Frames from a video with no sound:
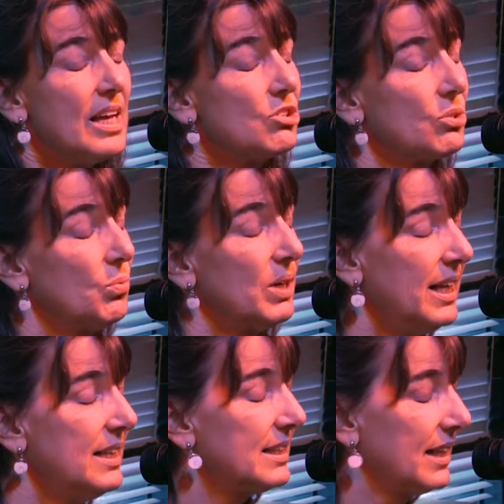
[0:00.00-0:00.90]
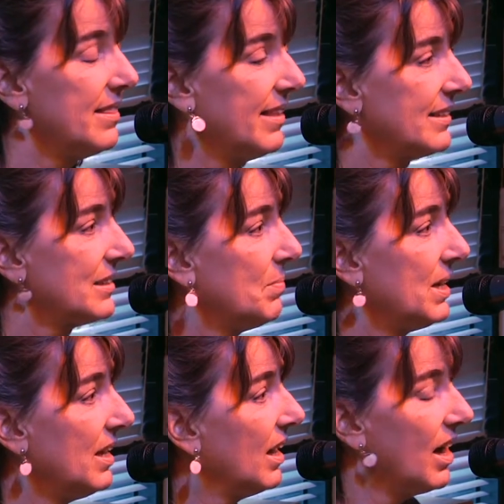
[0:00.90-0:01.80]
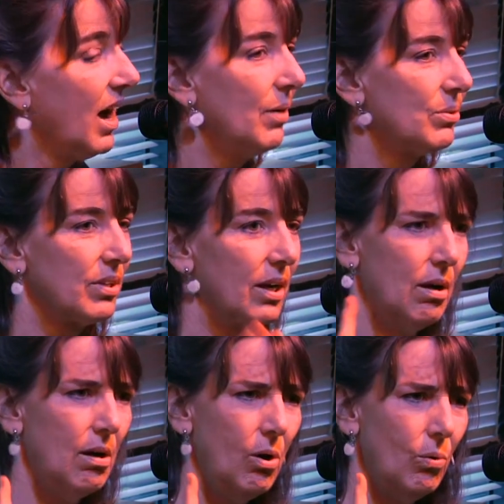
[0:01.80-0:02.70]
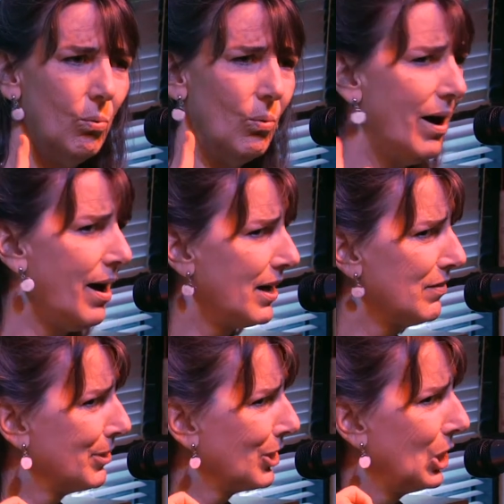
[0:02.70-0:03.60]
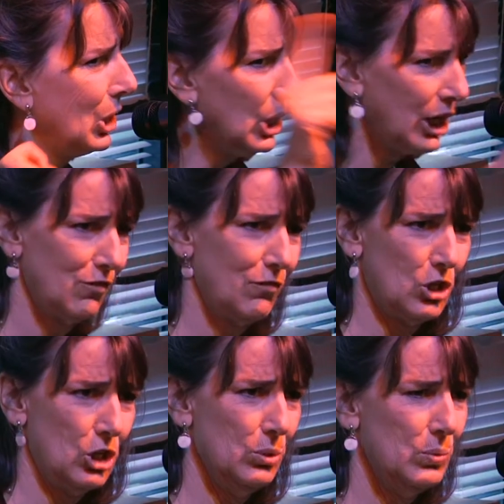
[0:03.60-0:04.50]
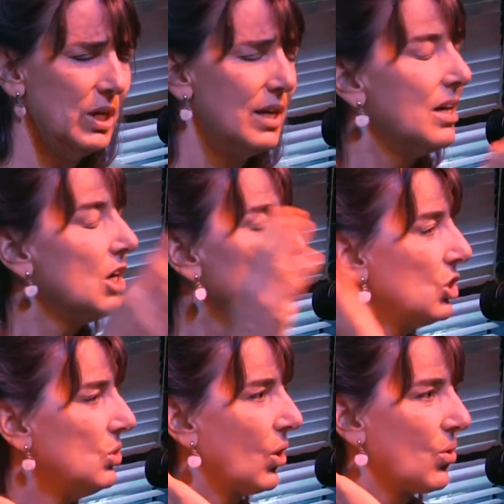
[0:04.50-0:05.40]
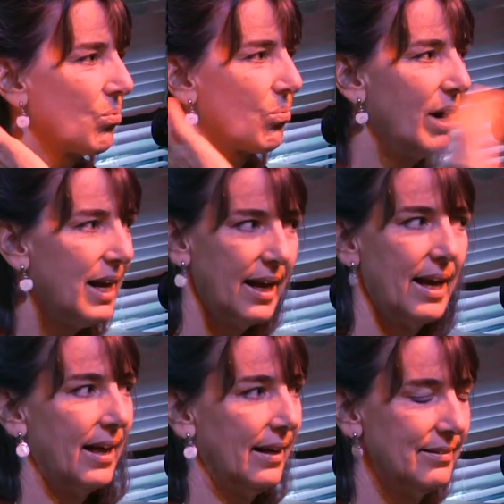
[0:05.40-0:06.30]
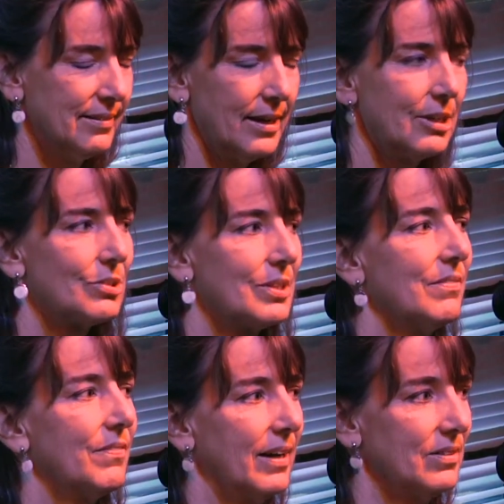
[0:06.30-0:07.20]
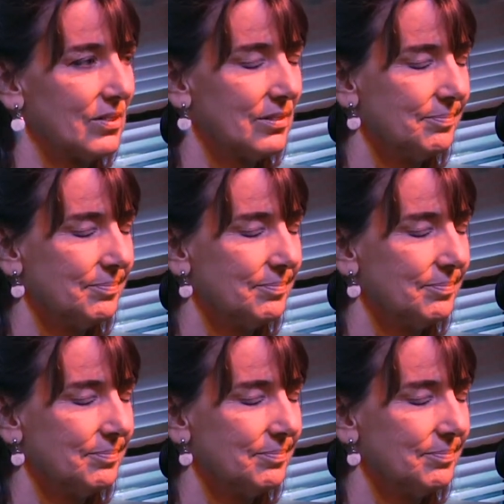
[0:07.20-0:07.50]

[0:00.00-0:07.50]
So when he said that to me, I was like, oh, I have been looking for you. You go right ahead, knock yourself out.